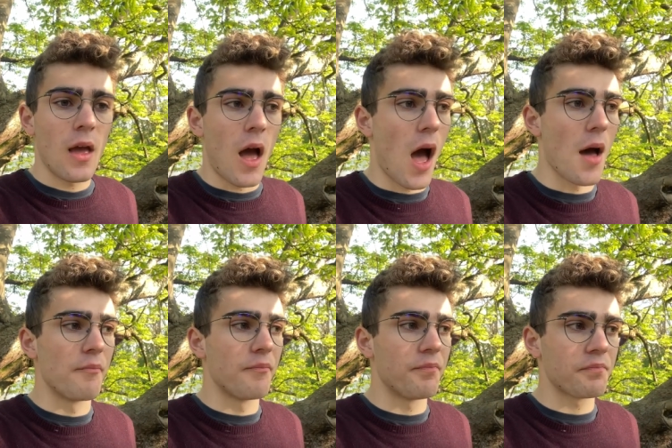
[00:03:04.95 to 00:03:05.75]

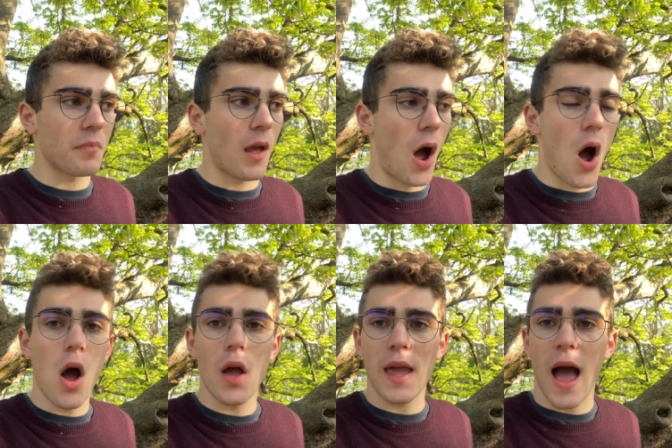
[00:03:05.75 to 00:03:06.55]

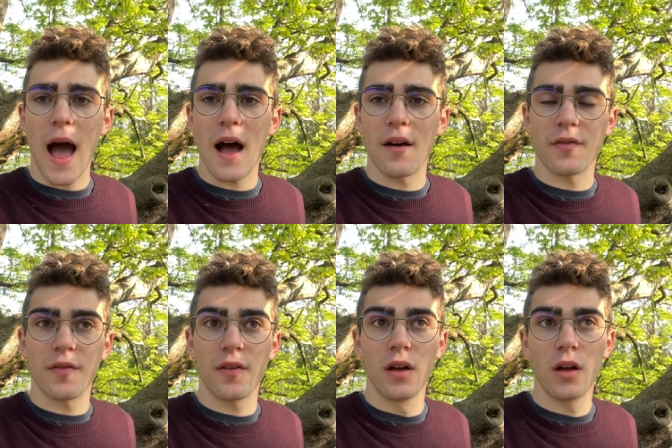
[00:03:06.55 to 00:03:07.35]
I have